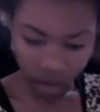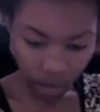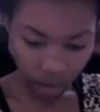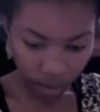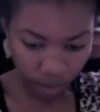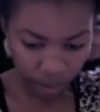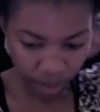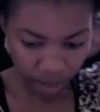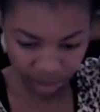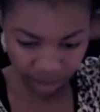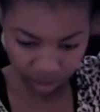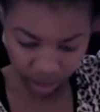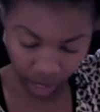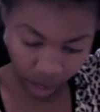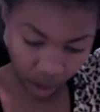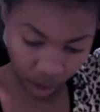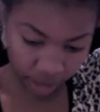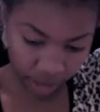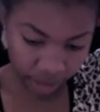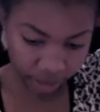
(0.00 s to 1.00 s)
But I
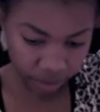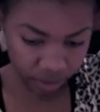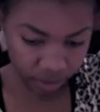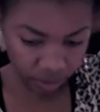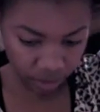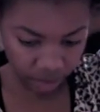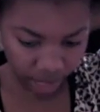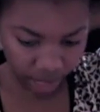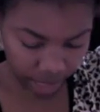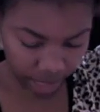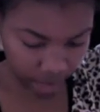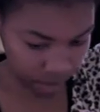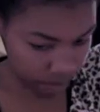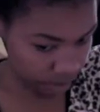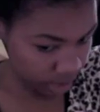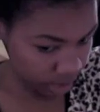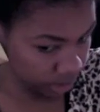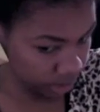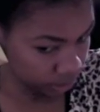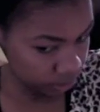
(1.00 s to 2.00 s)
hardly do that
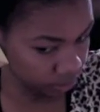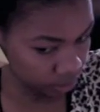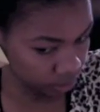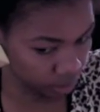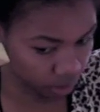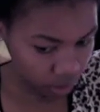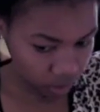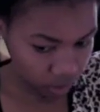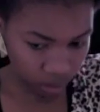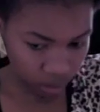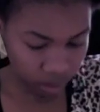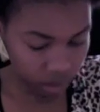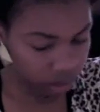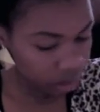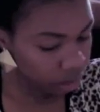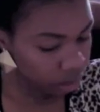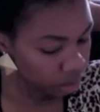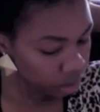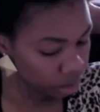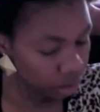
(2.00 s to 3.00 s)
anyways, so
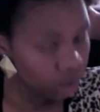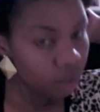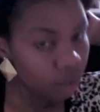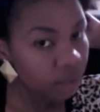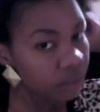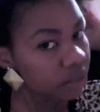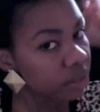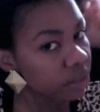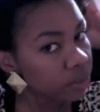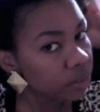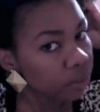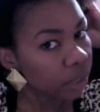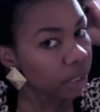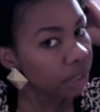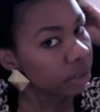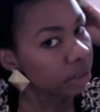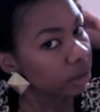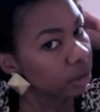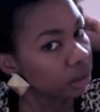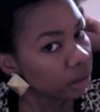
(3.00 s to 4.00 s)
this is
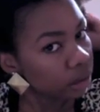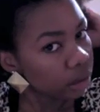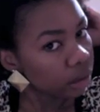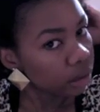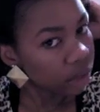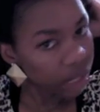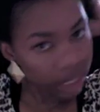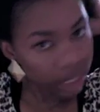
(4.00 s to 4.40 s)
what I